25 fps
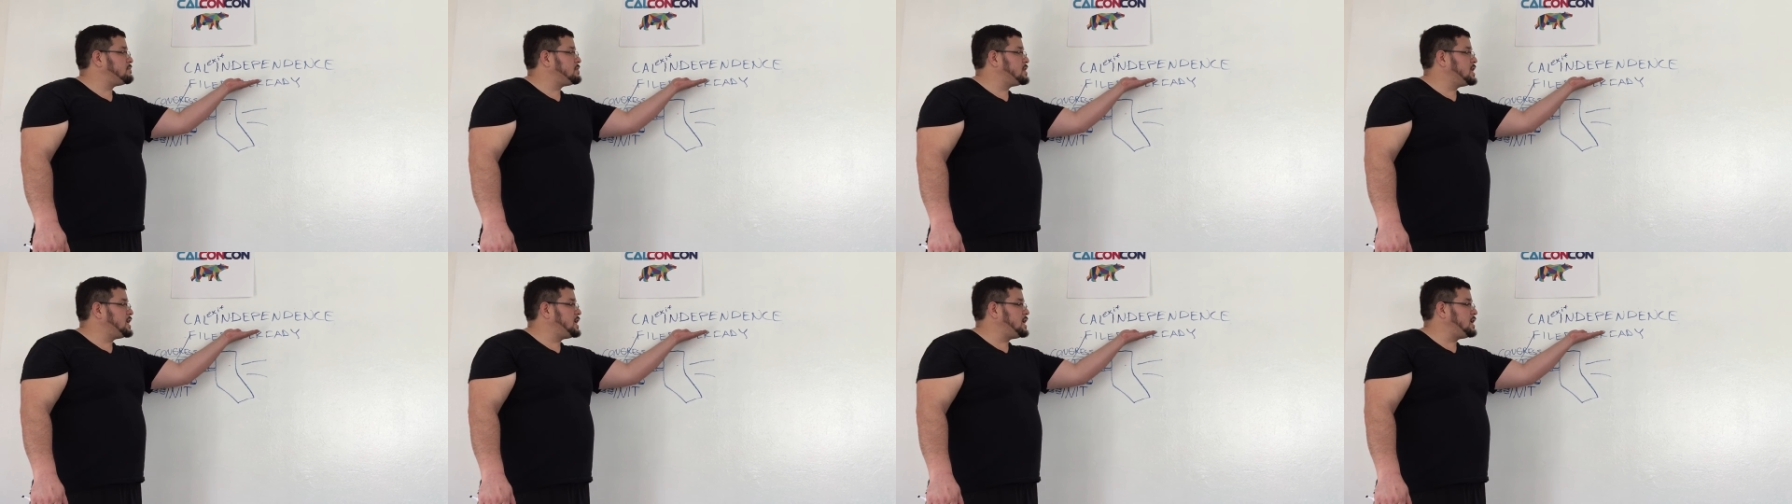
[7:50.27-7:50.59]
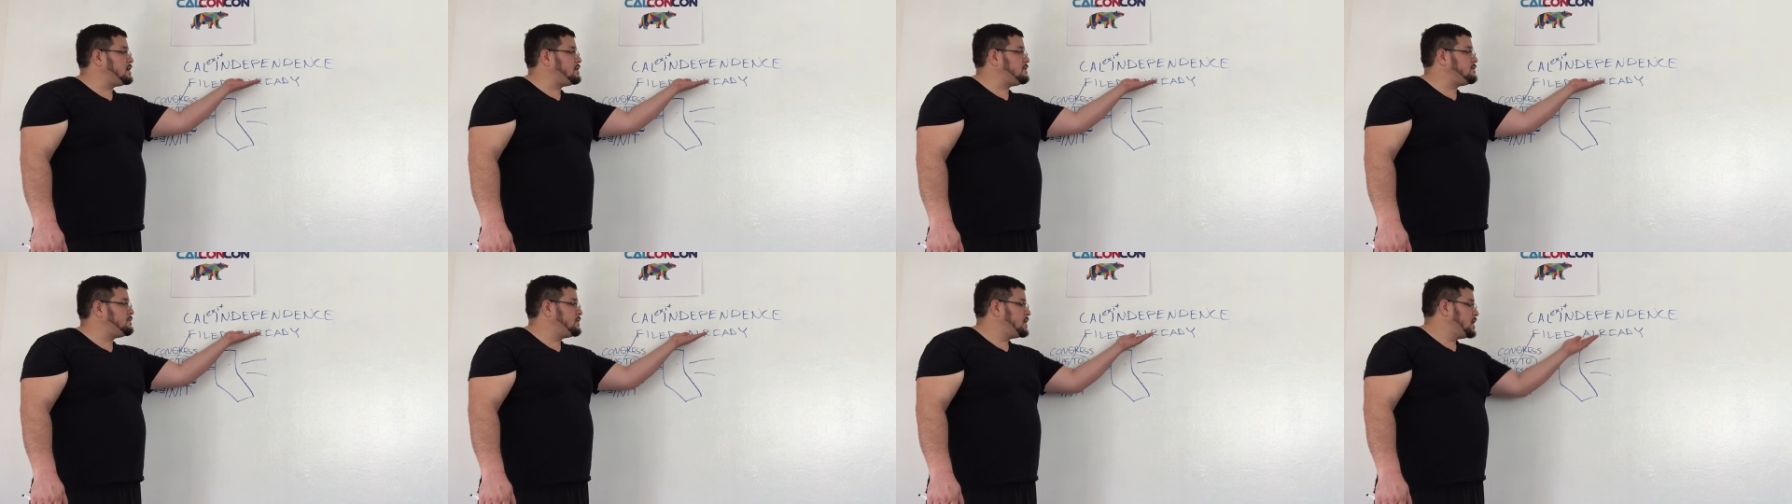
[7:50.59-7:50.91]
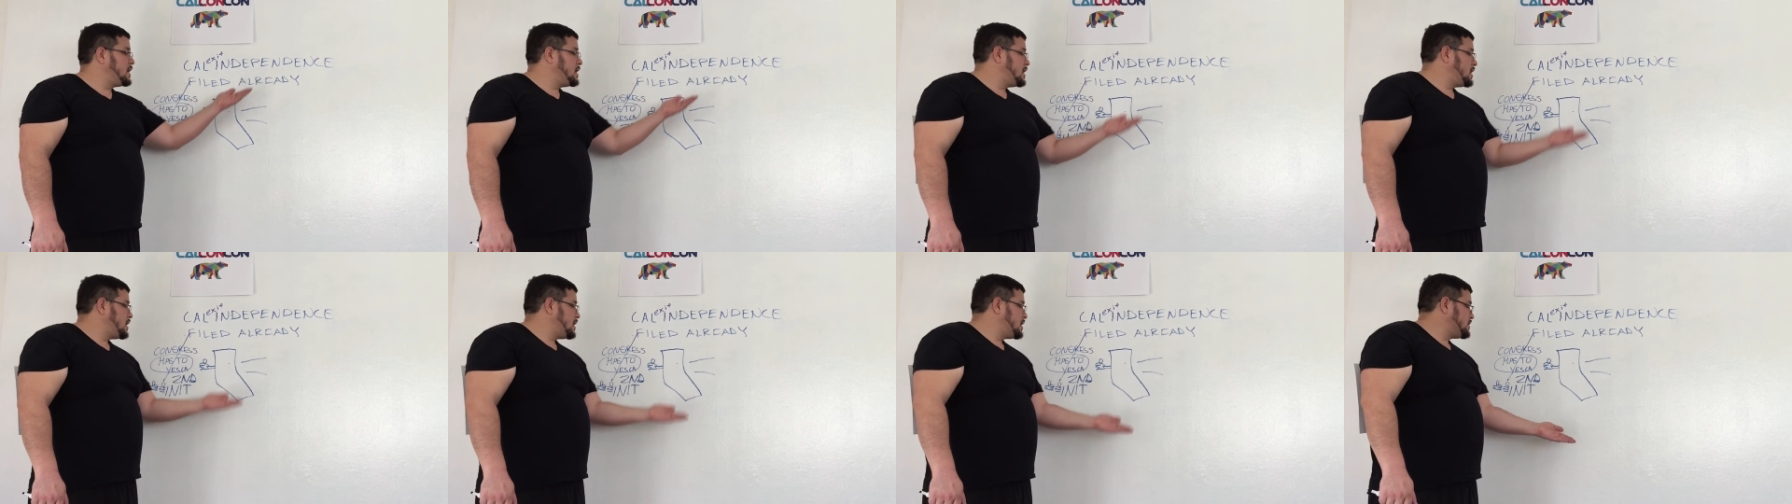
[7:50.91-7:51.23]
leave,
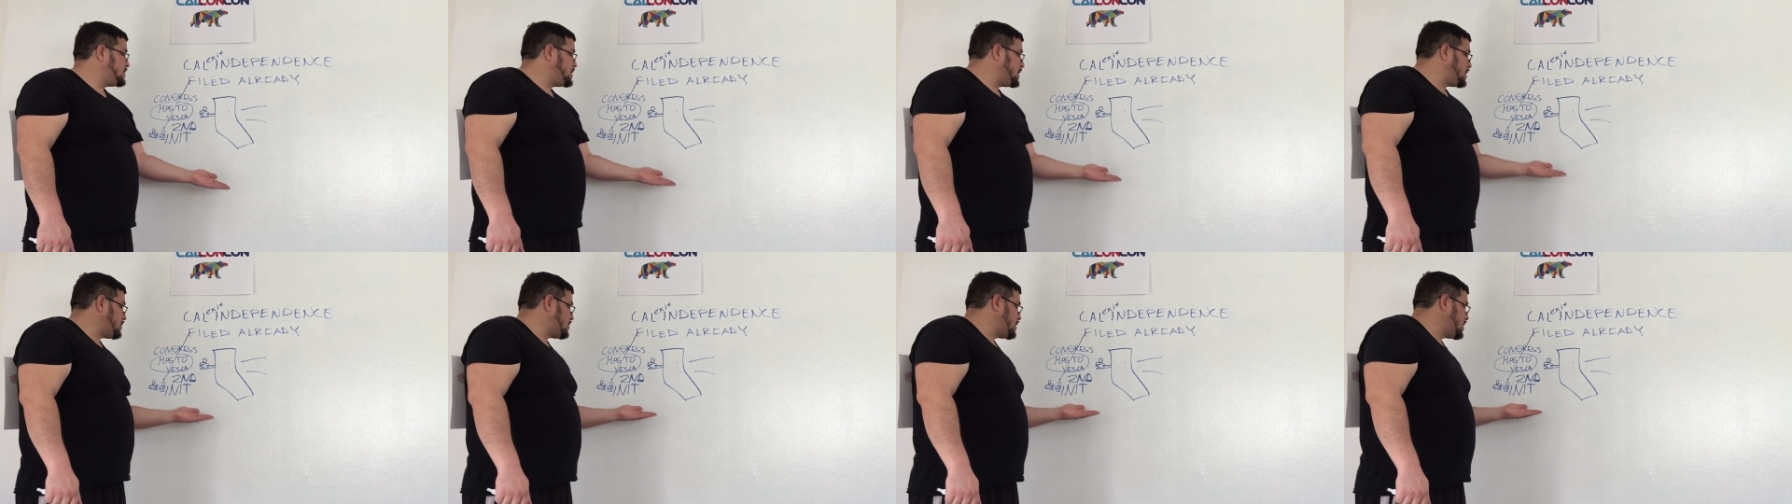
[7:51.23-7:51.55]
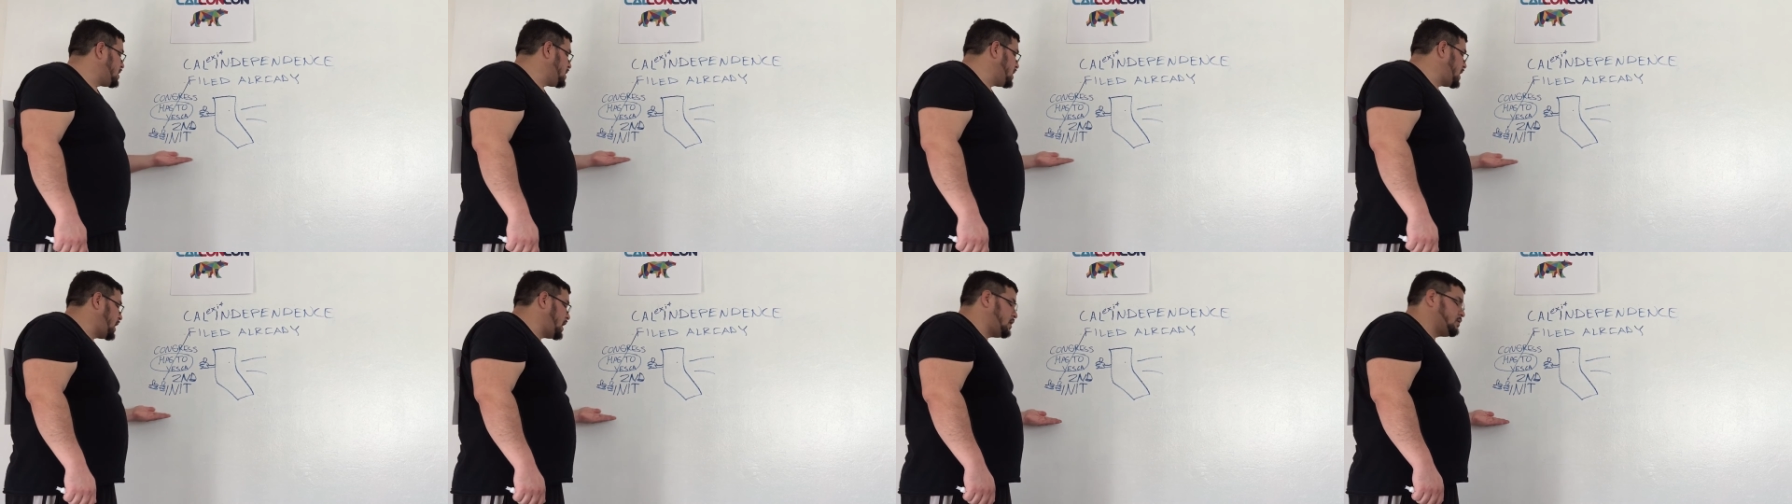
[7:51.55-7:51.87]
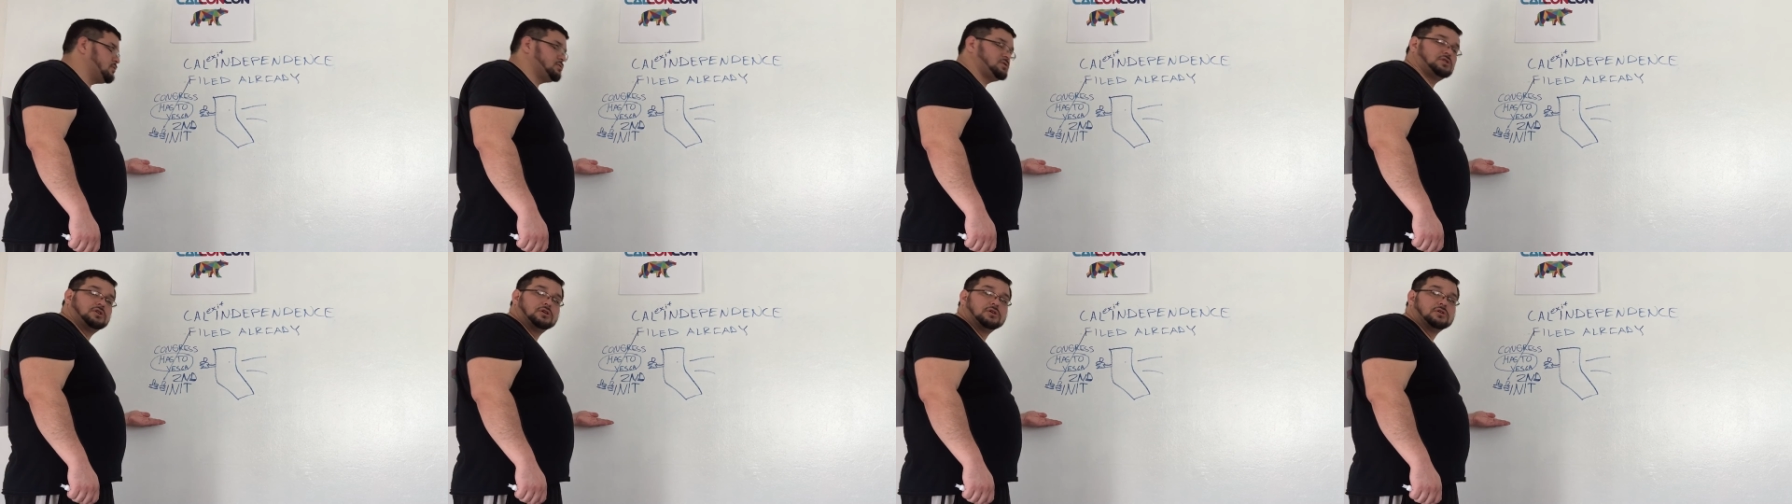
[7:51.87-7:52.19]
they're
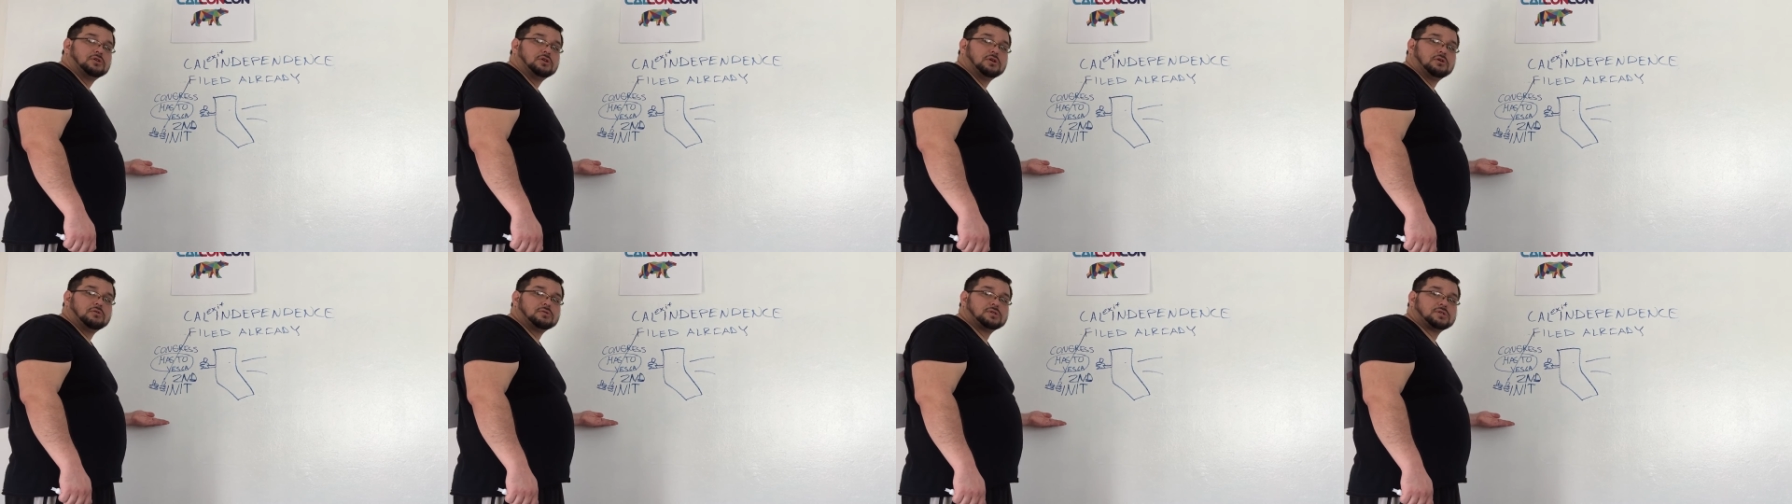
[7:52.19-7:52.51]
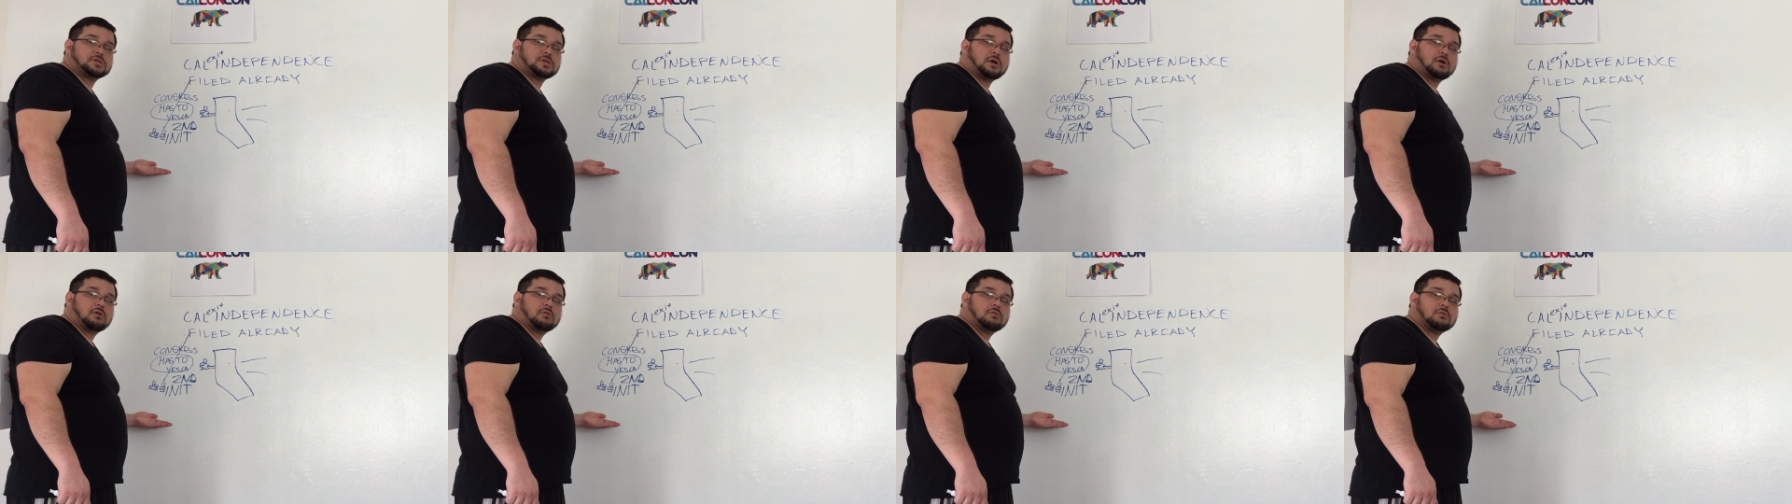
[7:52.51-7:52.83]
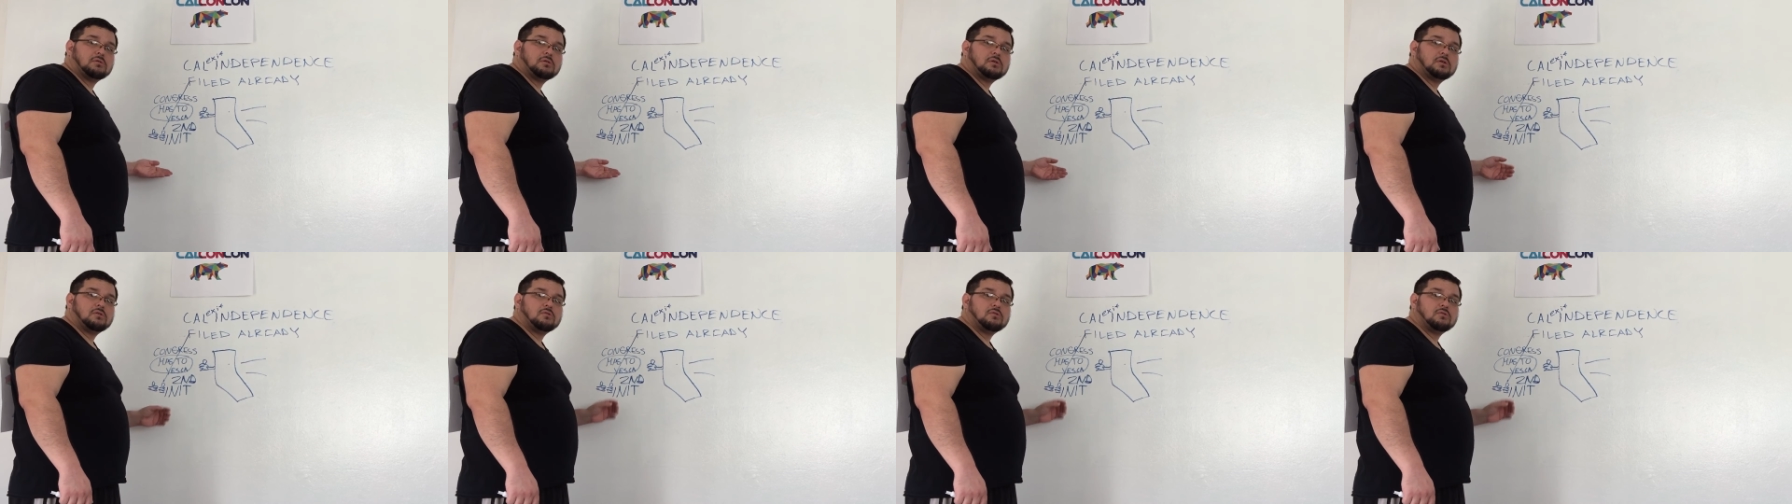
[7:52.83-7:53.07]
allowed to do so.